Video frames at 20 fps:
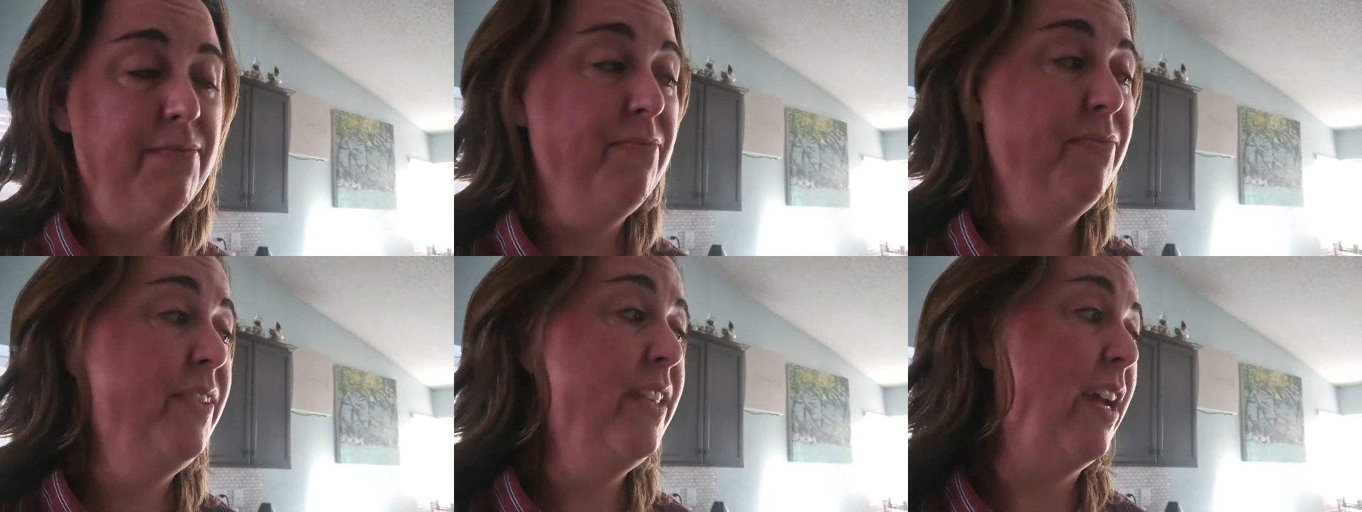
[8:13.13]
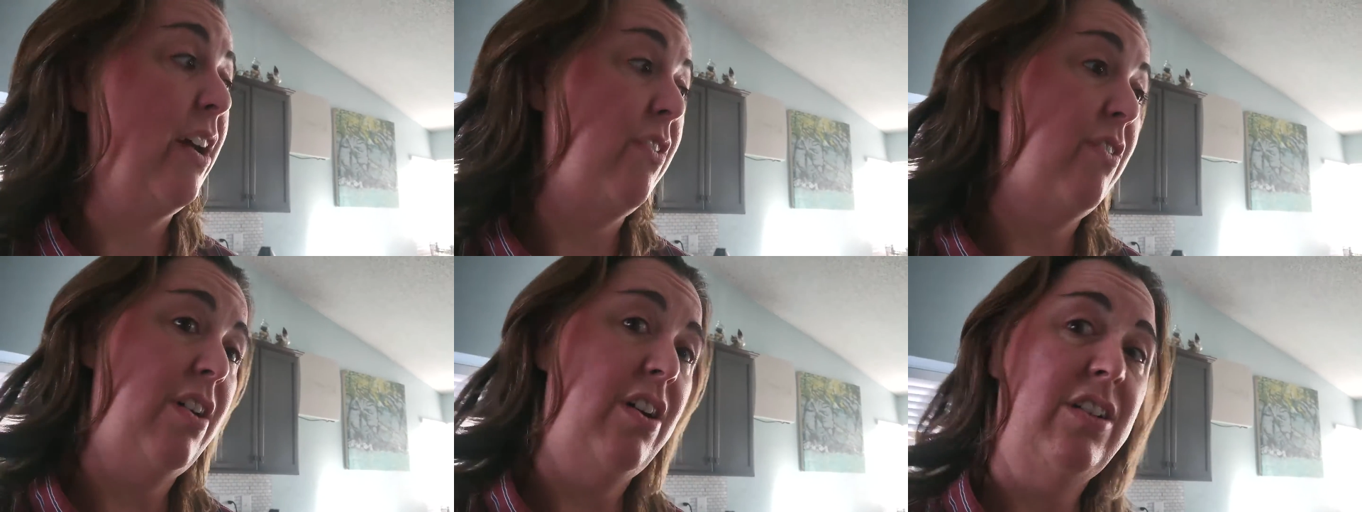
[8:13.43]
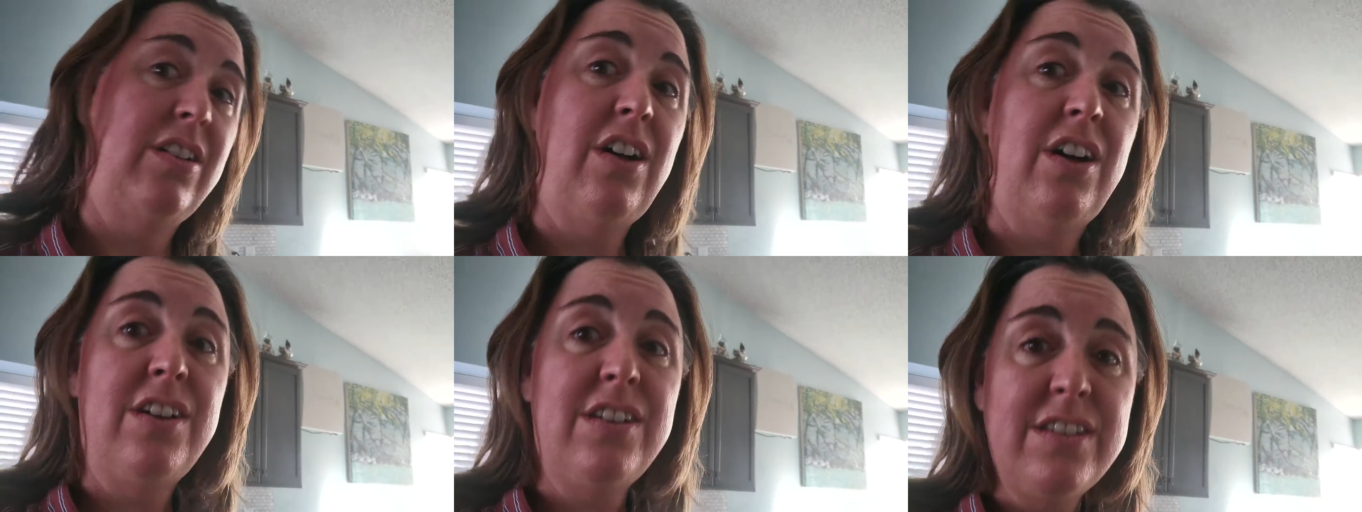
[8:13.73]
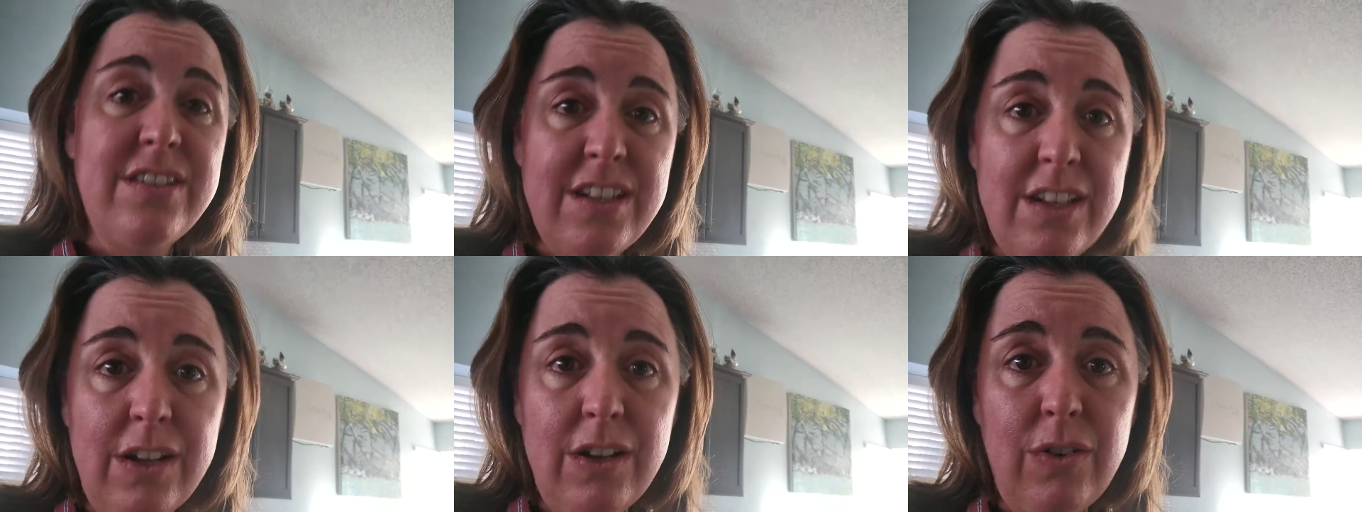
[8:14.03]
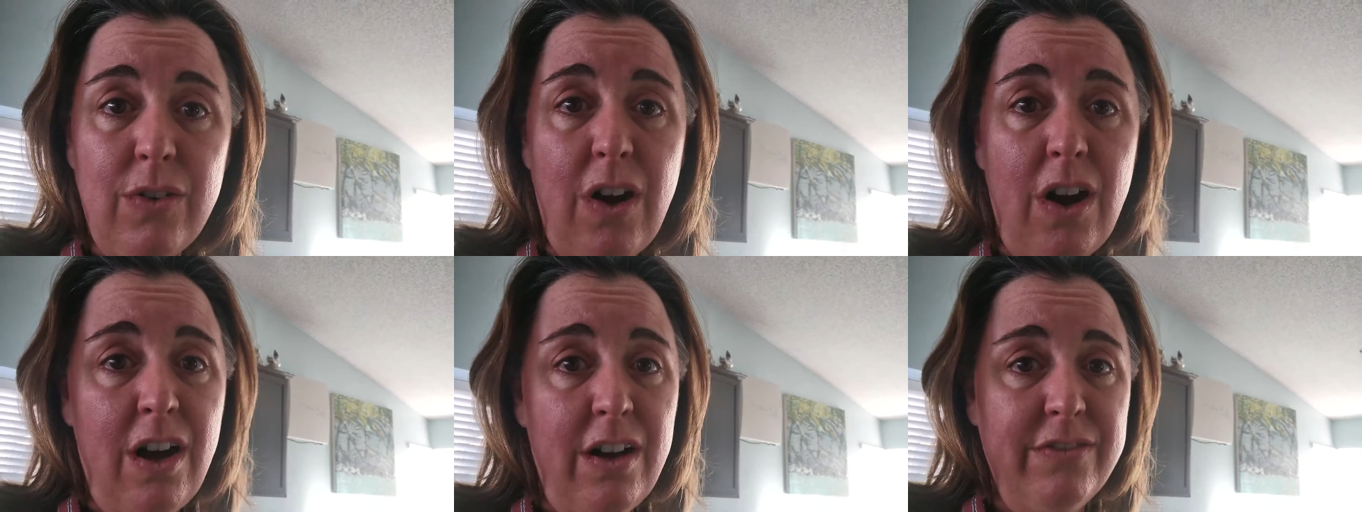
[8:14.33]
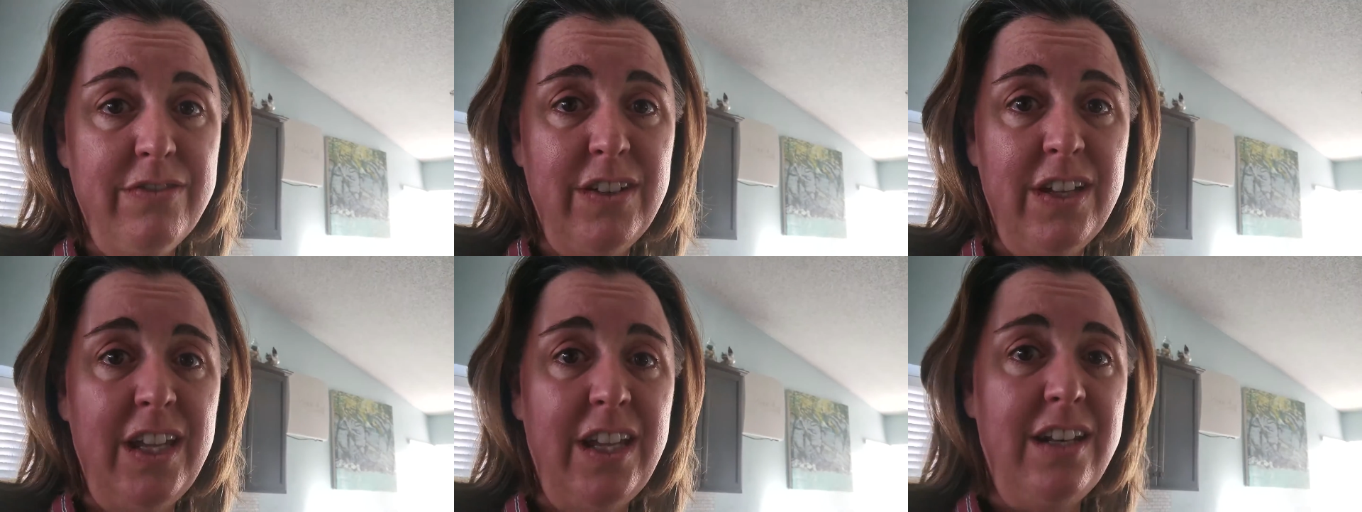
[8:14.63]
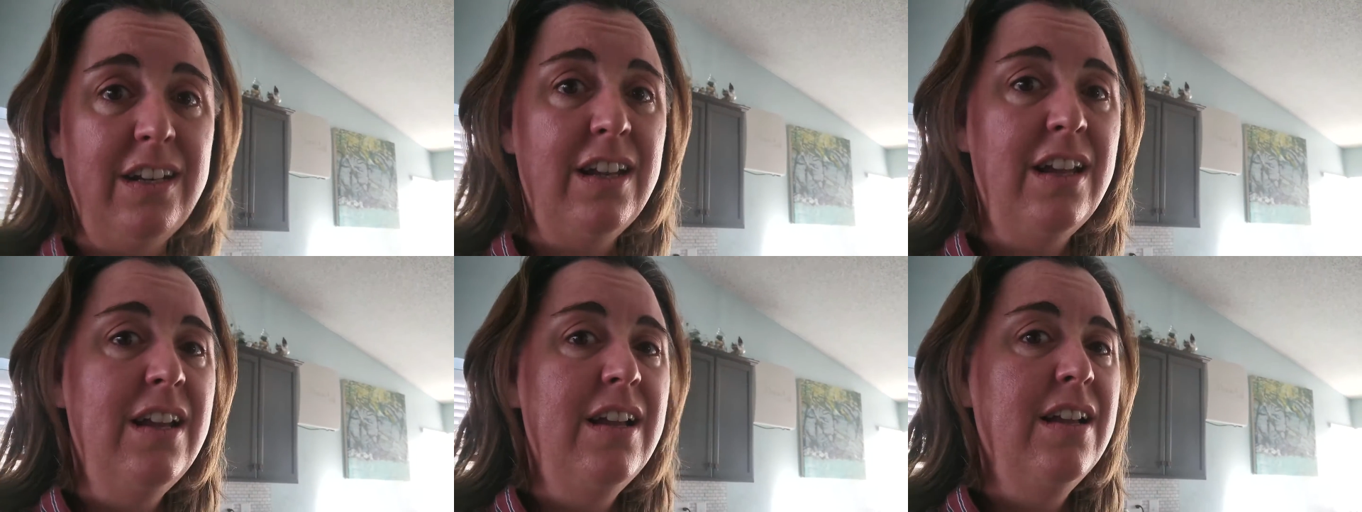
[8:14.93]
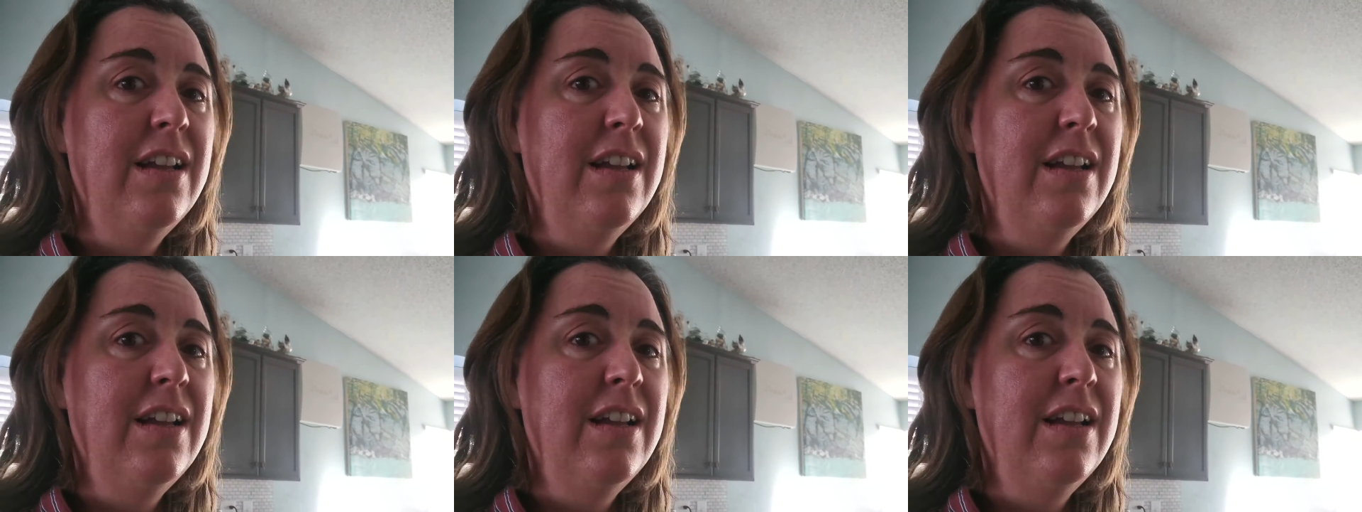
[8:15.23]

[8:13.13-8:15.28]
Now I'll also often,